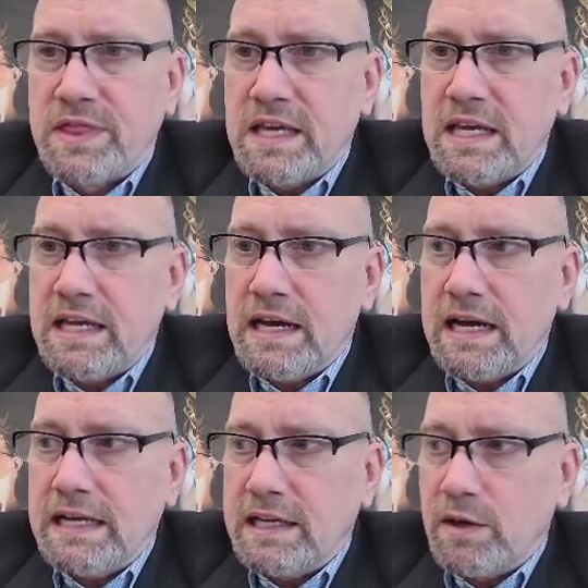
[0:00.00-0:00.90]
The
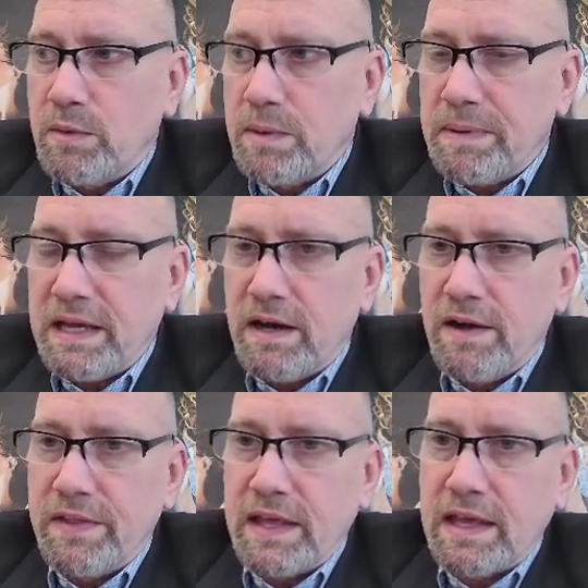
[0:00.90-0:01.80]
idea would be
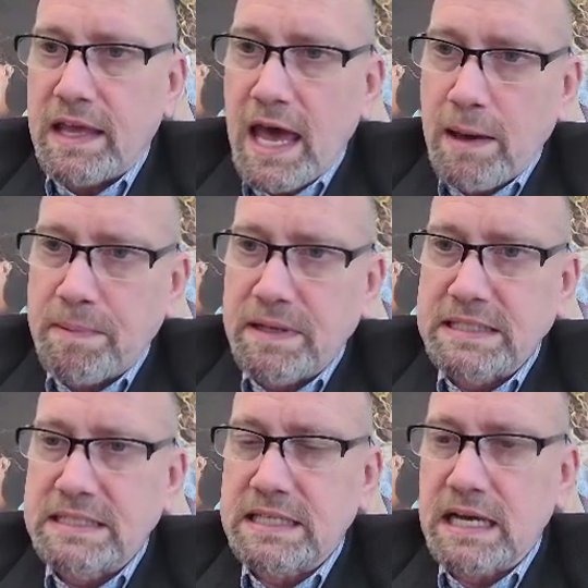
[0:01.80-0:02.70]
on the
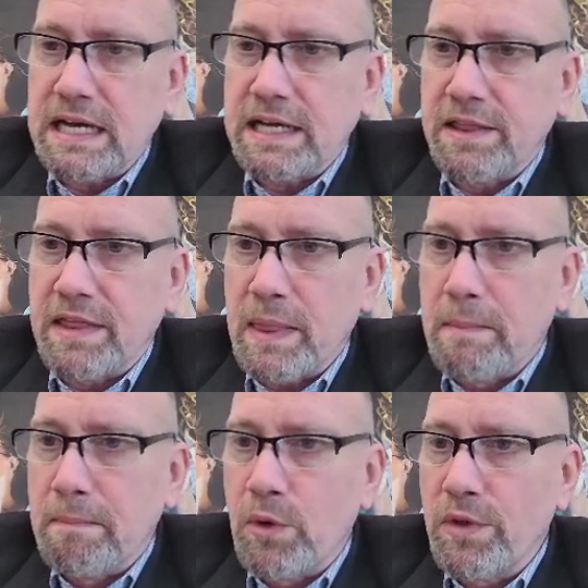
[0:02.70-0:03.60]
capitalist side that
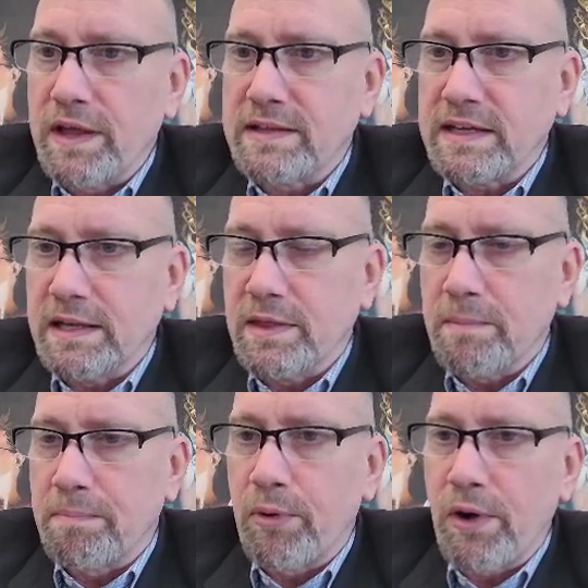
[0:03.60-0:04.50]
the more that's in
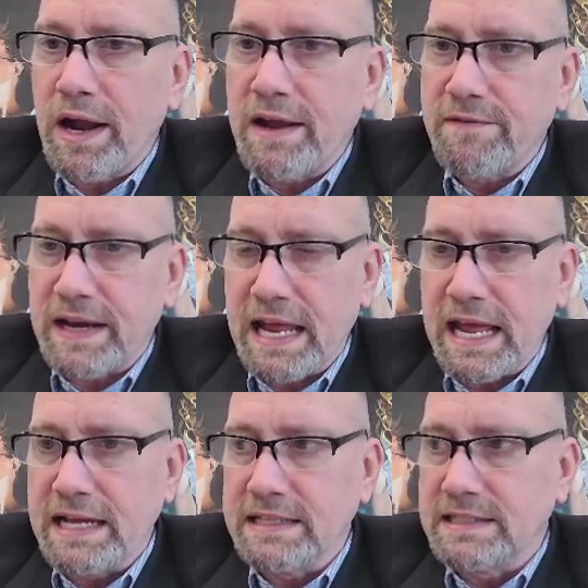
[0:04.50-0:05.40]
the private
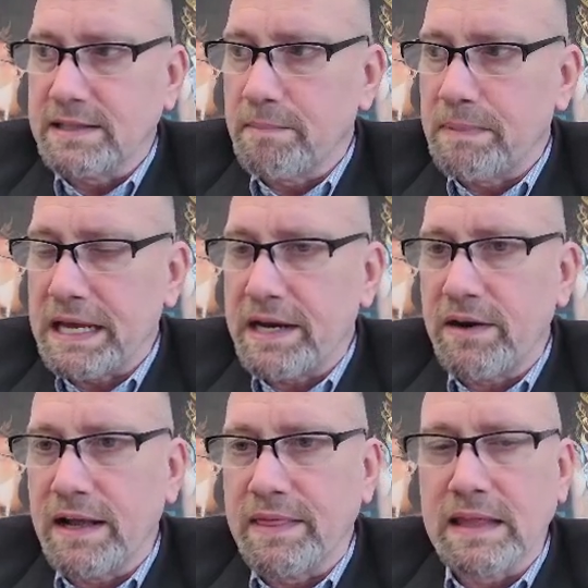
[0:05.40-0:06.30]
hands, the
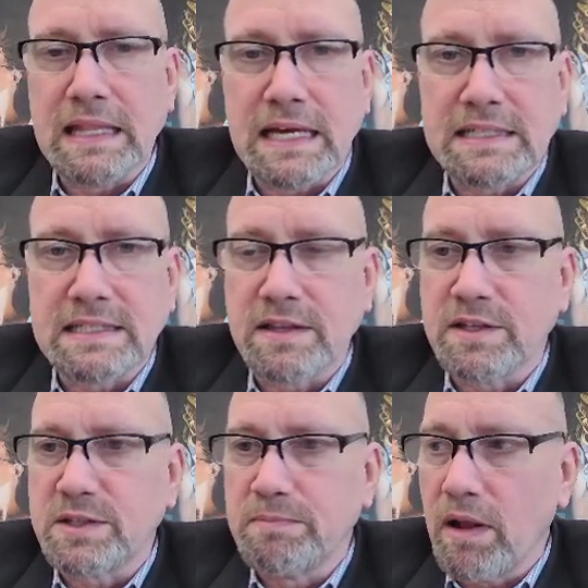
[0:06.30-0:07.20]
better, and
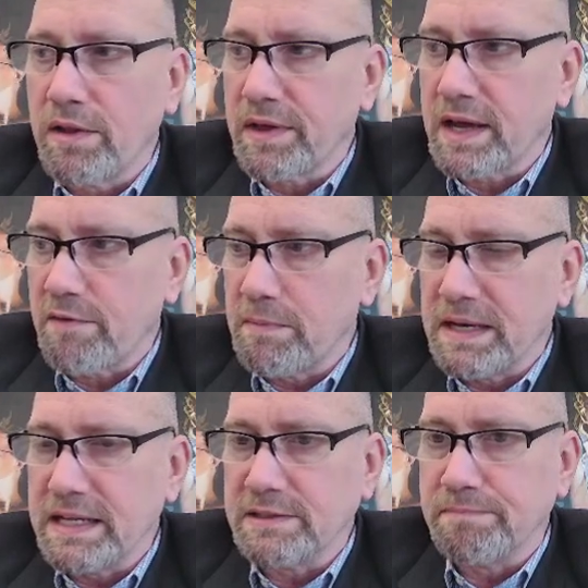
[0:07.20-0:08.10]
the smaller the
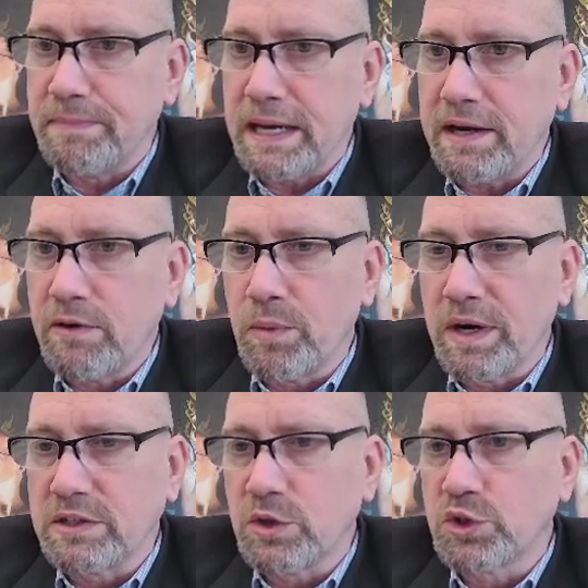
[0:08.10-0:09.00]
government is better,
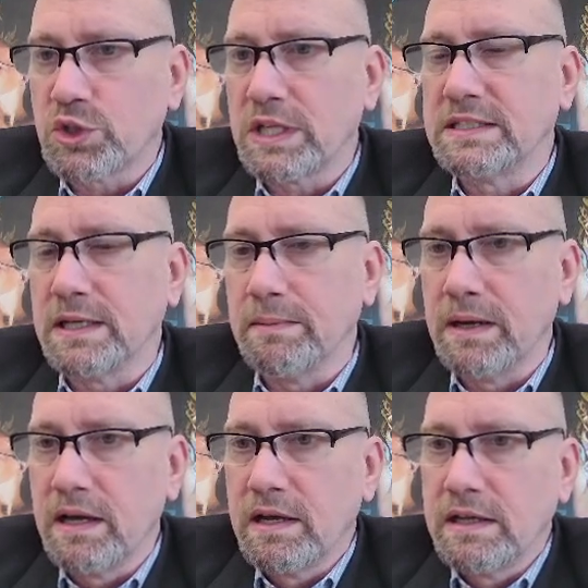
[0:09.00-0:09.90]
where socialism
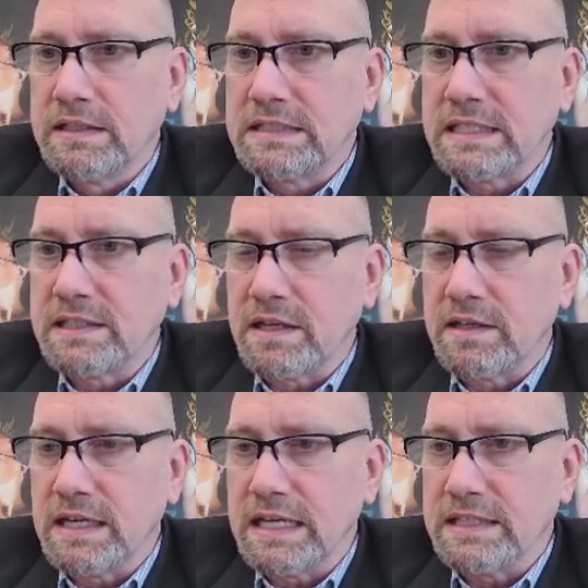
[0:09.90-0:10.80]
says
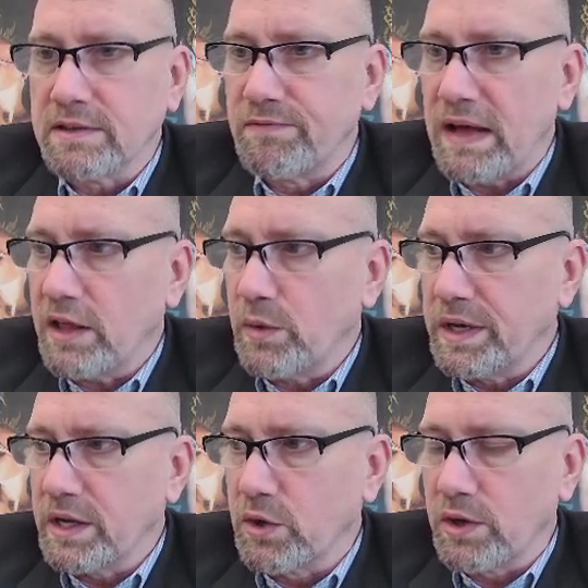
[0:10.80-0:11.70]
there is value
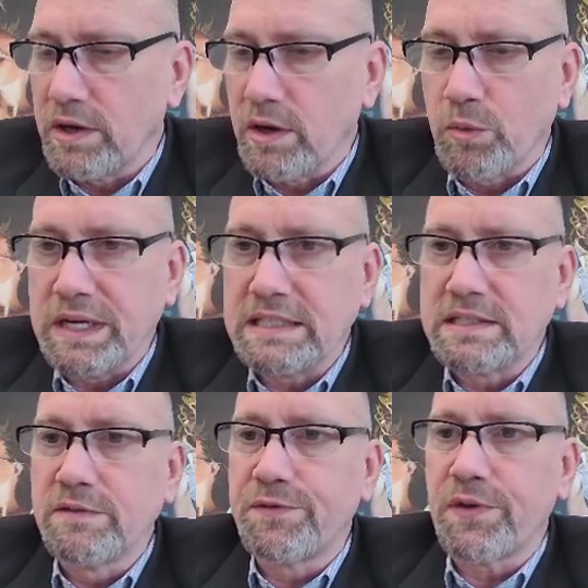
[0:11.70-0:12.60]
and a good reason